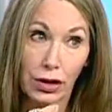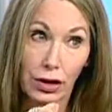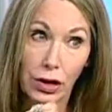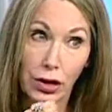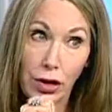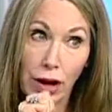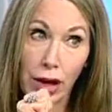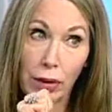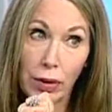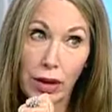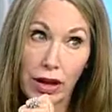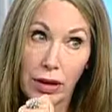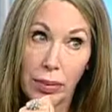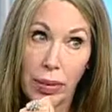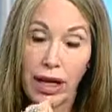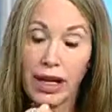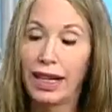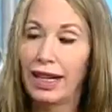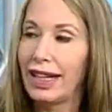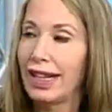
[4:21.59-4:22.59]
a tray with a
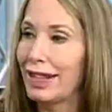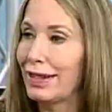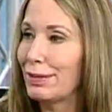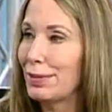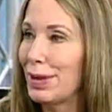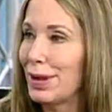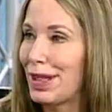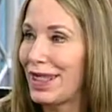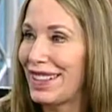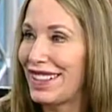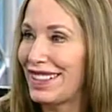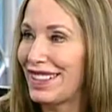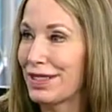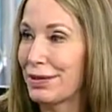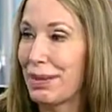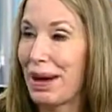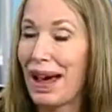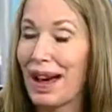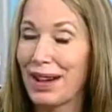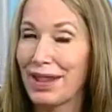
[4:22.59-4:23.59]
putty and put it in your
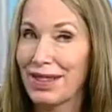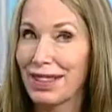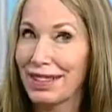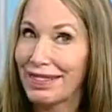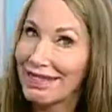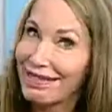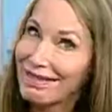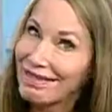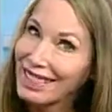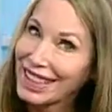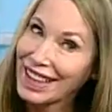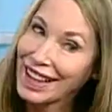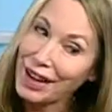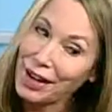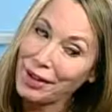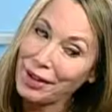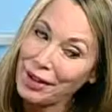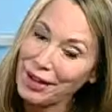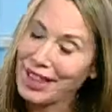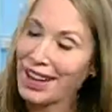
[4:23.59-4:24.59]
mouth and,
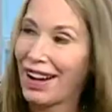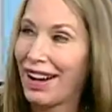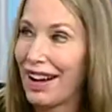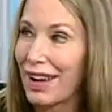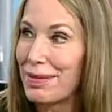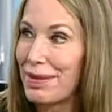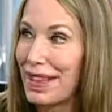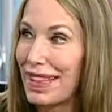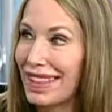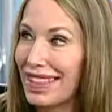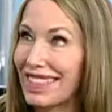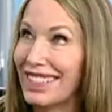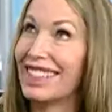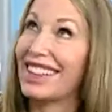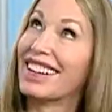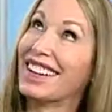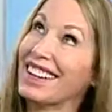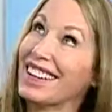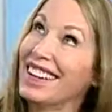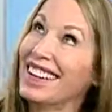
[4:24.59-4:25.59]
time it,
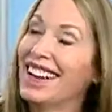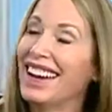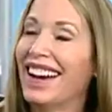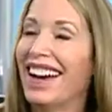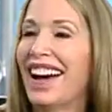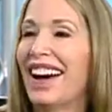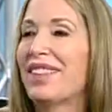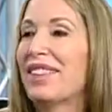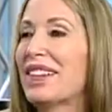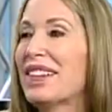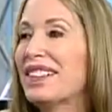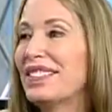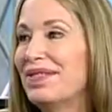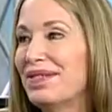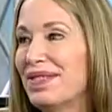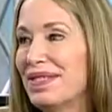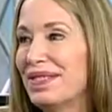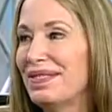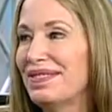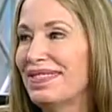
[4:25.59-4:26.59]
and we
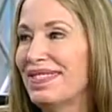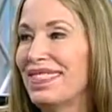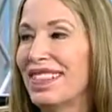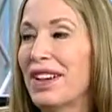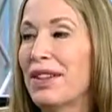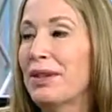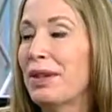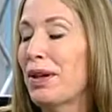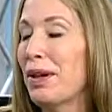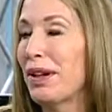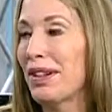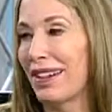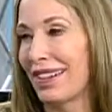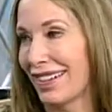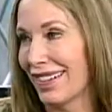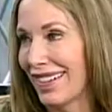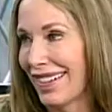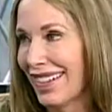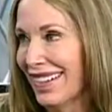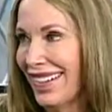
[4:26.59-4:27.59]
no
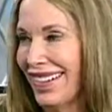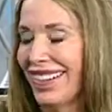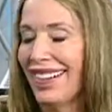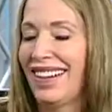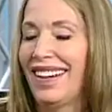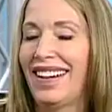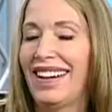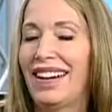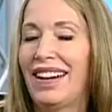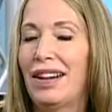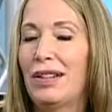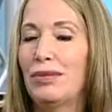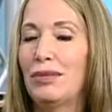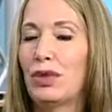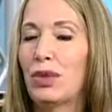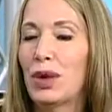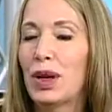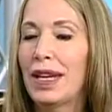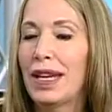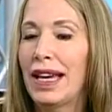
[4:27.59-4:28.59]
longer.
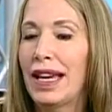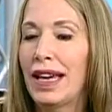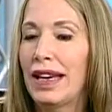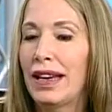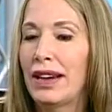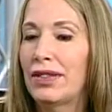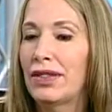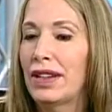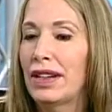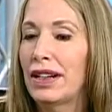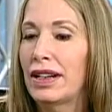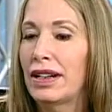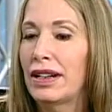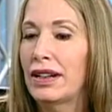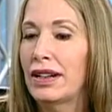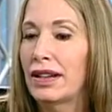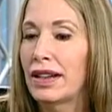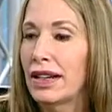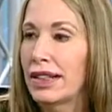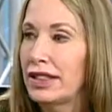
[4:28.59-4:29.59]
We have
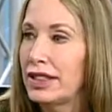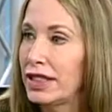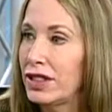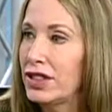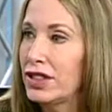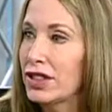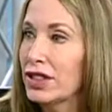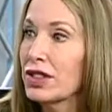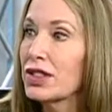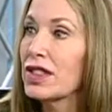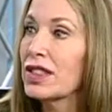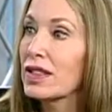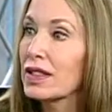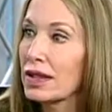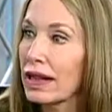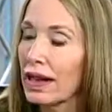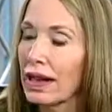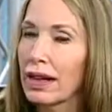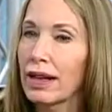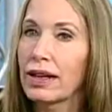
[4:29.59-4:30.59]
a digital
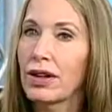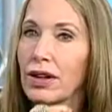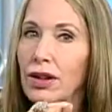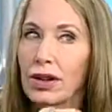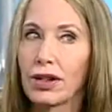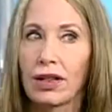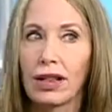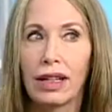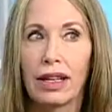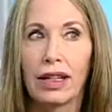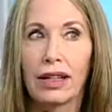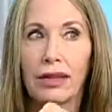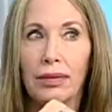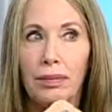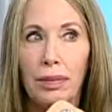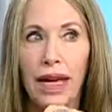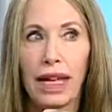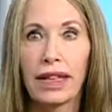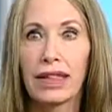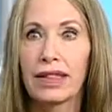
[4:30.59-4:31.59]
scanner that
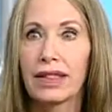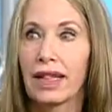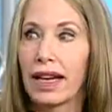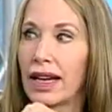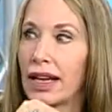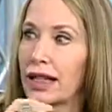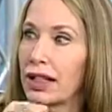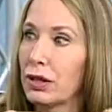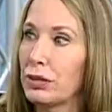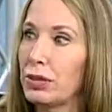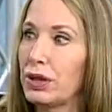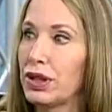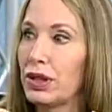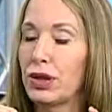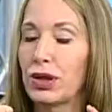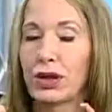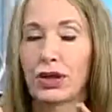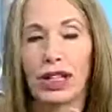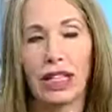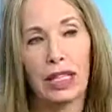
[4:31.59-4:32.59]
makes a
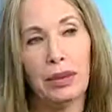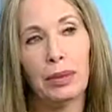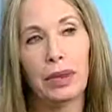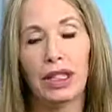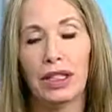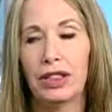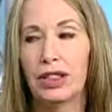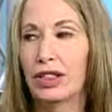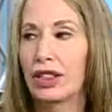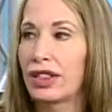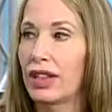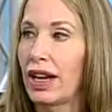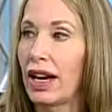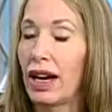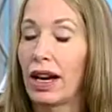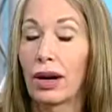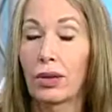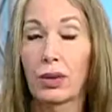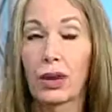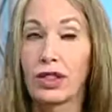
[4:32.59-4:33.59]
computer image,
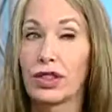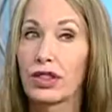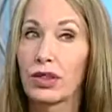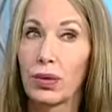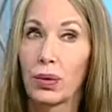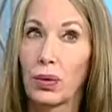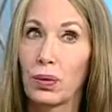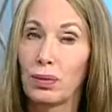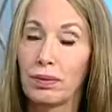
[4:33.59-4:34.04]
which is